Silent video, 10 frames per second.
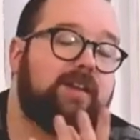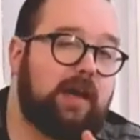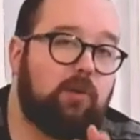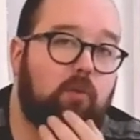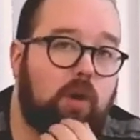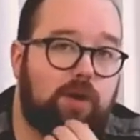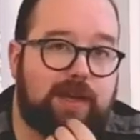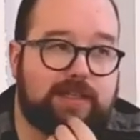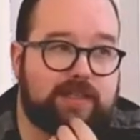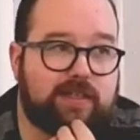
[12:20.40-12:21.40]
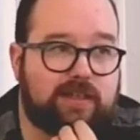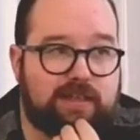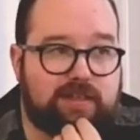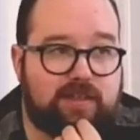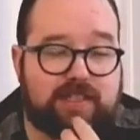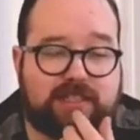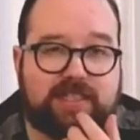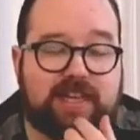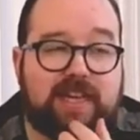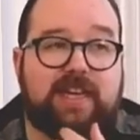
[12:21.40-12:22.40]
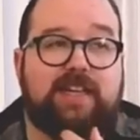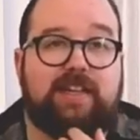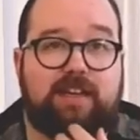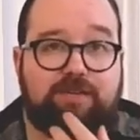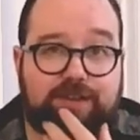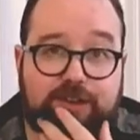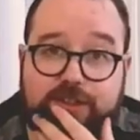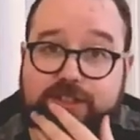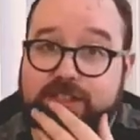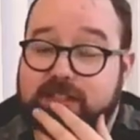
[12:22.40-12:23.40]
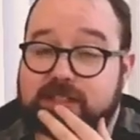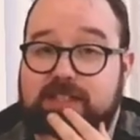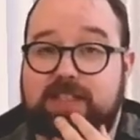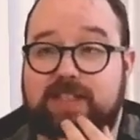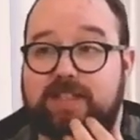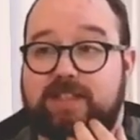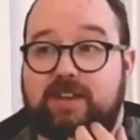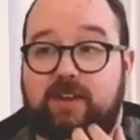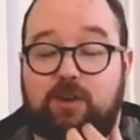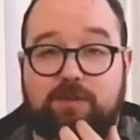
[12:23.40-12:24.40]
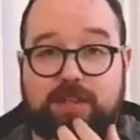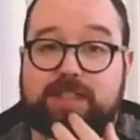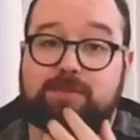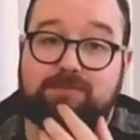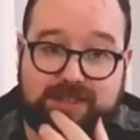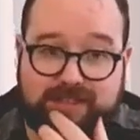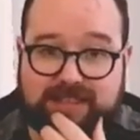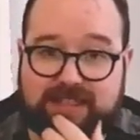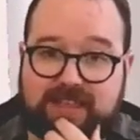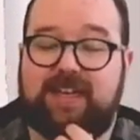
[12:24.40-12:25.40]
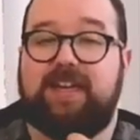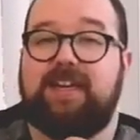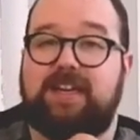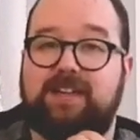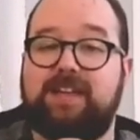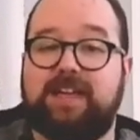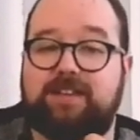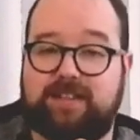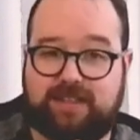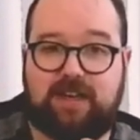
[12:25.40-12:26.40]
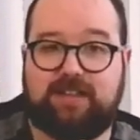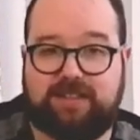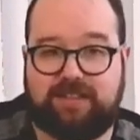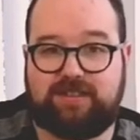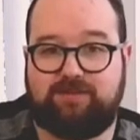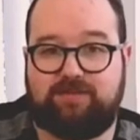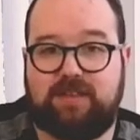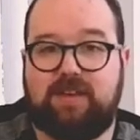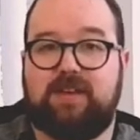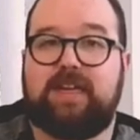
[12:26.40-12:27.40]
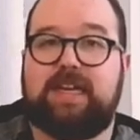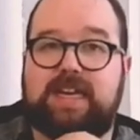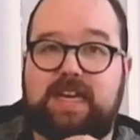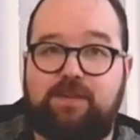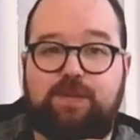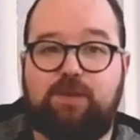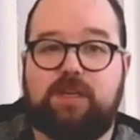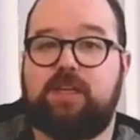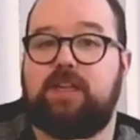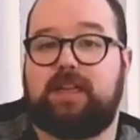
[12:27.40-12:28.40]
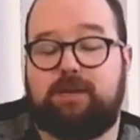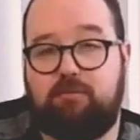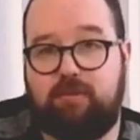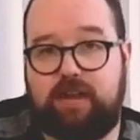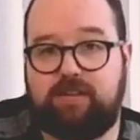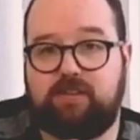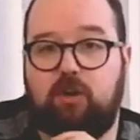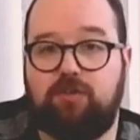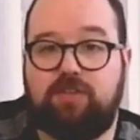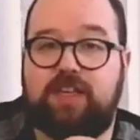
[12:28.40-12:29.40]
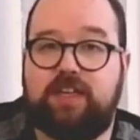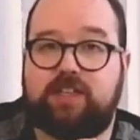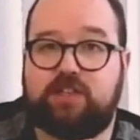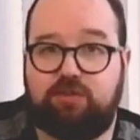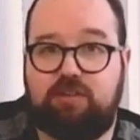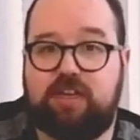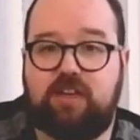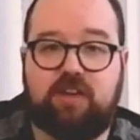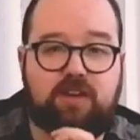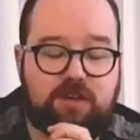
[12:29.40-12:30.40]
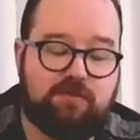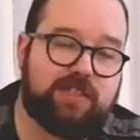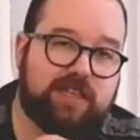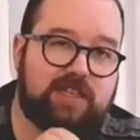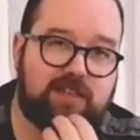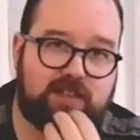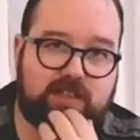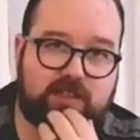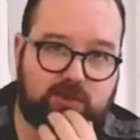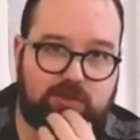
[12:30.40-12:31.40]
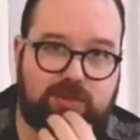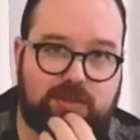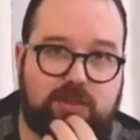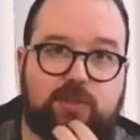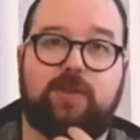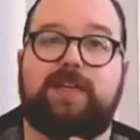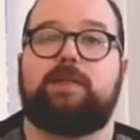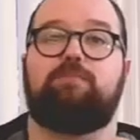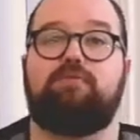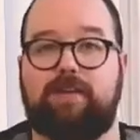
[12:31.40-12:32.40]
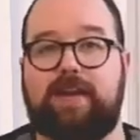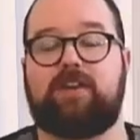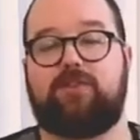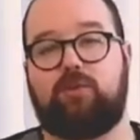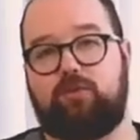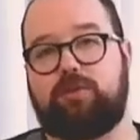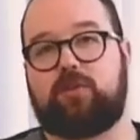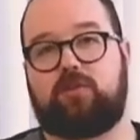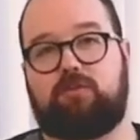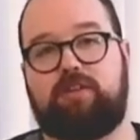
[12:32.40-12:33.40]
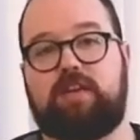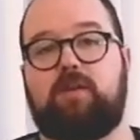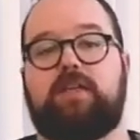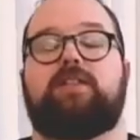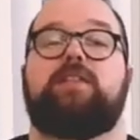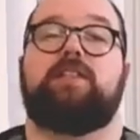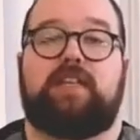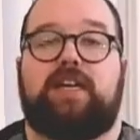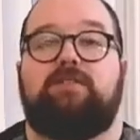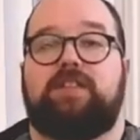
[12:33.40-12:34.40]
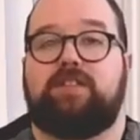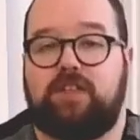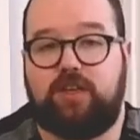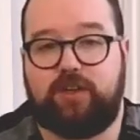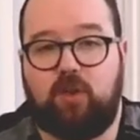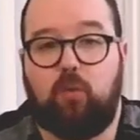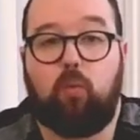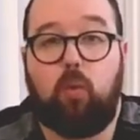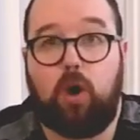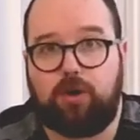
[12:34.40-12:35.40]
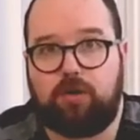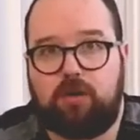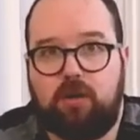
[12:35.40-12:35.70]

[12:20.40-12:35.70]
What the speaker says: Now, while that's insanely reductionist and overly simplistic, it'll get you started. If you can elaborate on these three, you're essentially sorted. So let's break those three questions down into one.